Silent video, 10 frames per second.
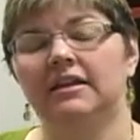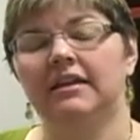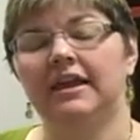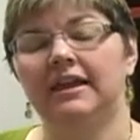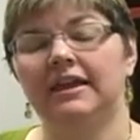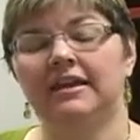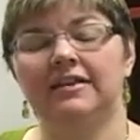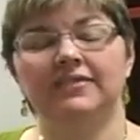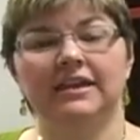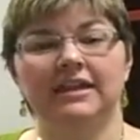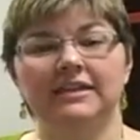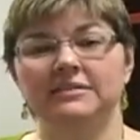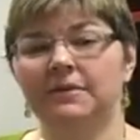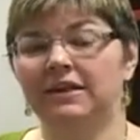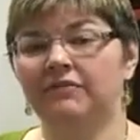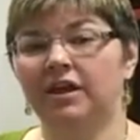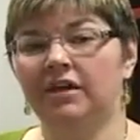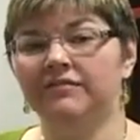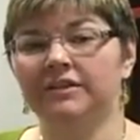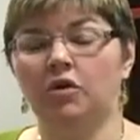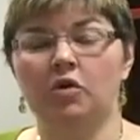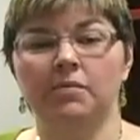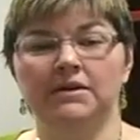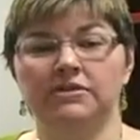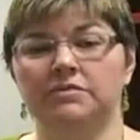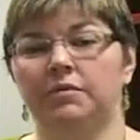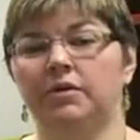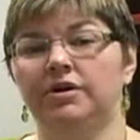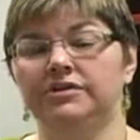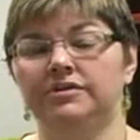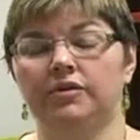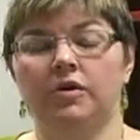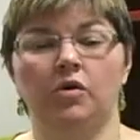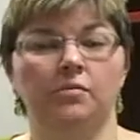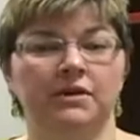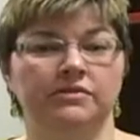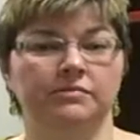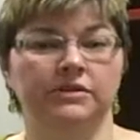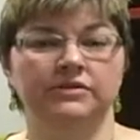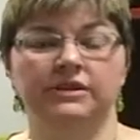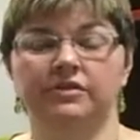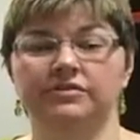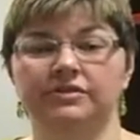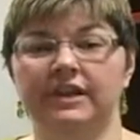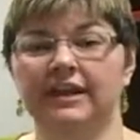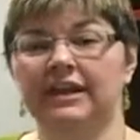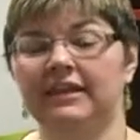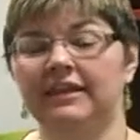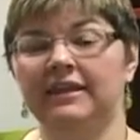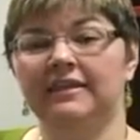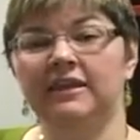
Like if a kid has been involved in a whole bunch of sports or a whole bunch of musicals or that kind of thing,